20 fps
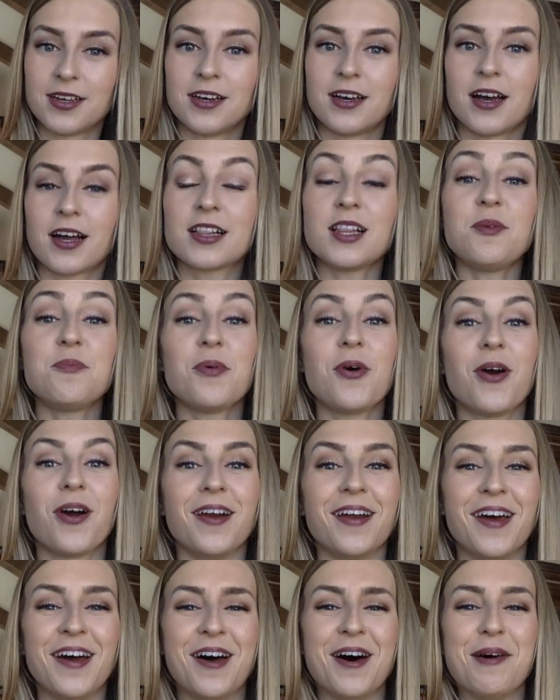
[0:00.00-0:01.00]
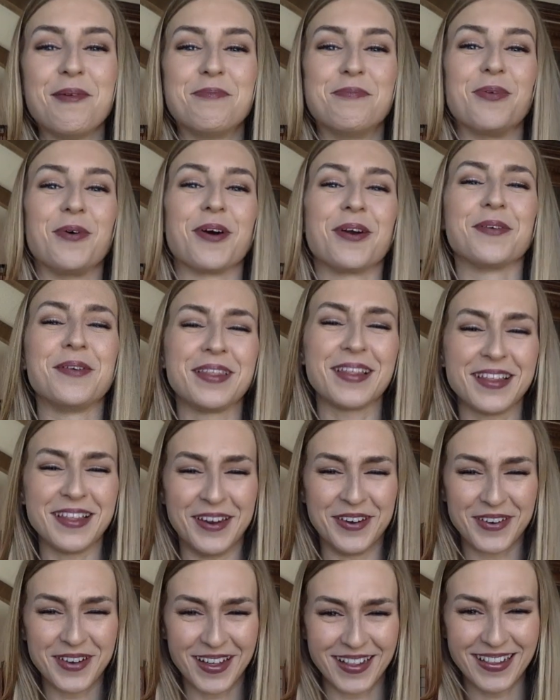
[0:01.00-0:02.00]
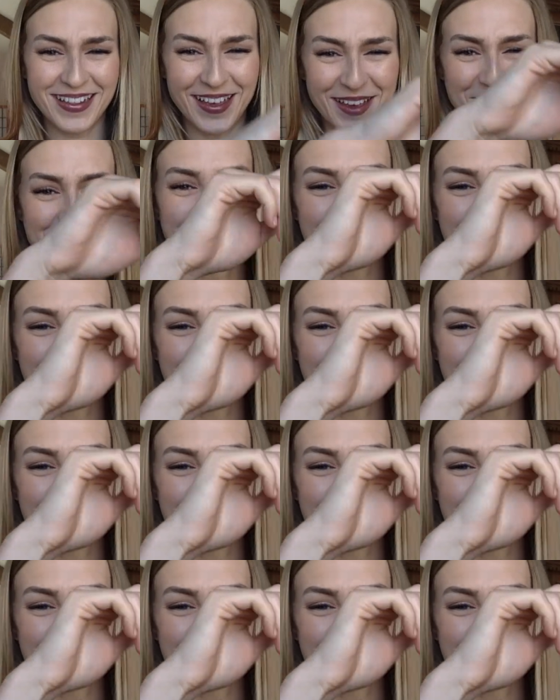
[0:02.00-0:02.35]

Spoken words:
A clipboard! A board with a little clip.